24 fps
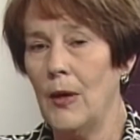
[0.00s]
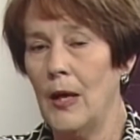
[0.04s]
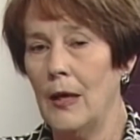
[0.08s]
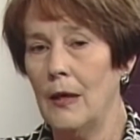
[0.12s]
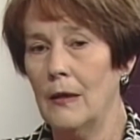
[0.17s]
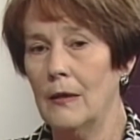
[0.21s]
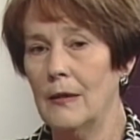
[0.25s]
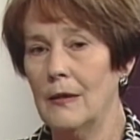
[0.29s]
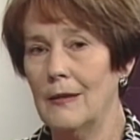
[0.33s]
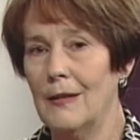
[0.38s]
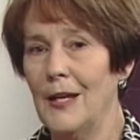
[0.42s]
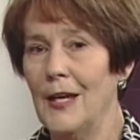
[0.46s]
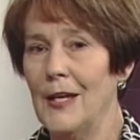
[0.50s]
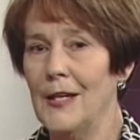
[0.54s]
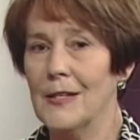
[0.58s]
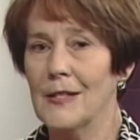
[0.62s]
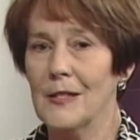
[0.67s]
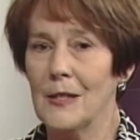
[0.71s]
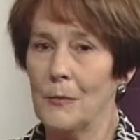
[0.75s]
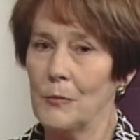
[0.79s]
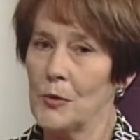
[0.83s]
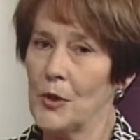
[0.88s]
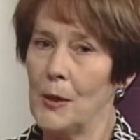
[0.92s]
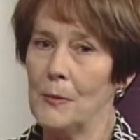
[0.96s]
And
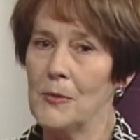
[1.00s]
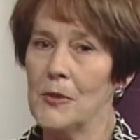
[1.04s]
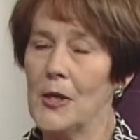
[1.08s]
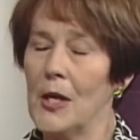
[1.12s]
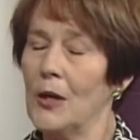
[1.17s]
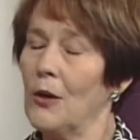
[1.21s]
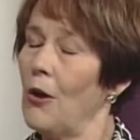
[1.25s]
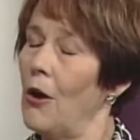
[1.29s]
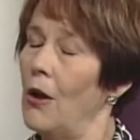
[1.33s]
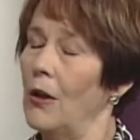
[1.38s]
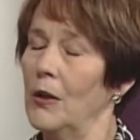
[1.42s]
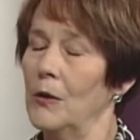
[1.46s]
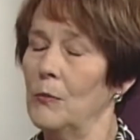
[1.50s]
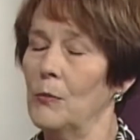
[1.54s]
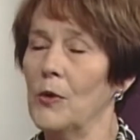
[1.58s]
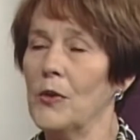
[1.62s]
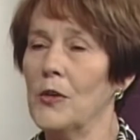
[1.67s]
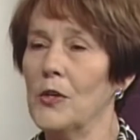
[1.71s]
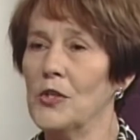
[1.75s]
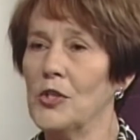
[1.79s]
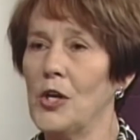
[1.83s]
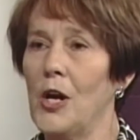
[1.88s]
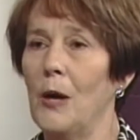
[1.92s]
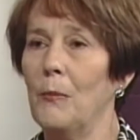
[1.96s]
sometimes they call in
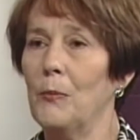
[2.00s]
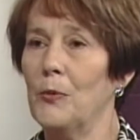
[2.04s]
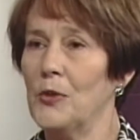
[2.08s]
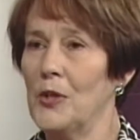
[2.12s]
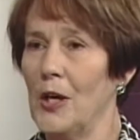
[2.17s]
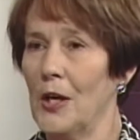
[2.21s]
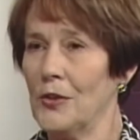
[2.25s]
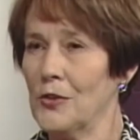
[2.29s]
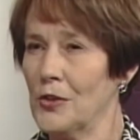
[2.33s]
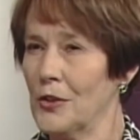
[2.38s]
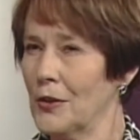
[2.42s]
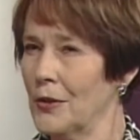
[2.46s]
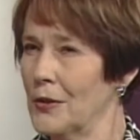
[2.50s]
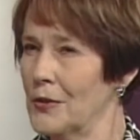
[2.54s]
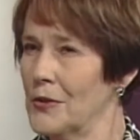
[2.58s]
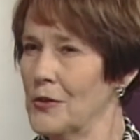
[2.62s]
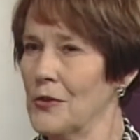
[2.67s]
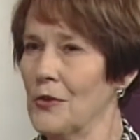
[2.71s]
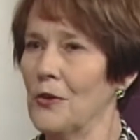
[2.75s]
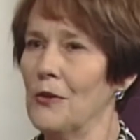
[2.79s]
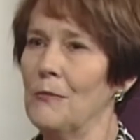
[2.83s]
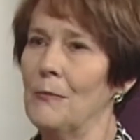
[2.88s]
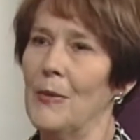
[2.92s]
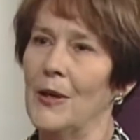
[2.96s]
with a child protection
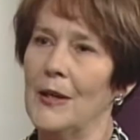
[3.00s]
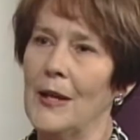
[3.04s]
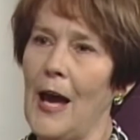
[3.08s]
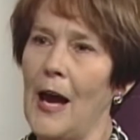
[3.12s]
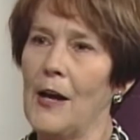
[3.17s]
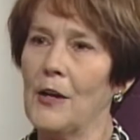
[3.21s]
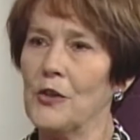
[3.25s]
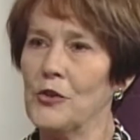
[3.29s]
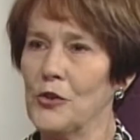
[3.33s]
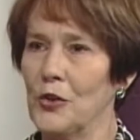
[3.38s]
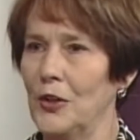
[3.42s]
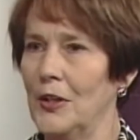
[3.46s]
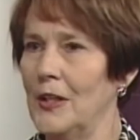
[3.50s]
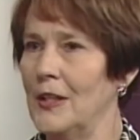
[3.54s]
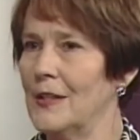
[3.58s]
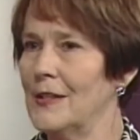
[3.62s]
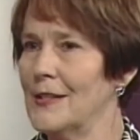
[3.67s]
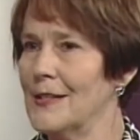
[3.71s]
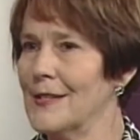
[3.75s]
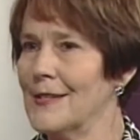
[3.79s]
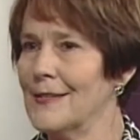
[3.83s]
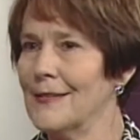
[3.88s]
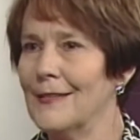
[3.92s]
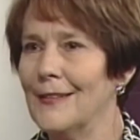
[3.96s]
concern, but actually
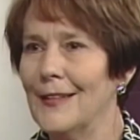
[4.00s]
it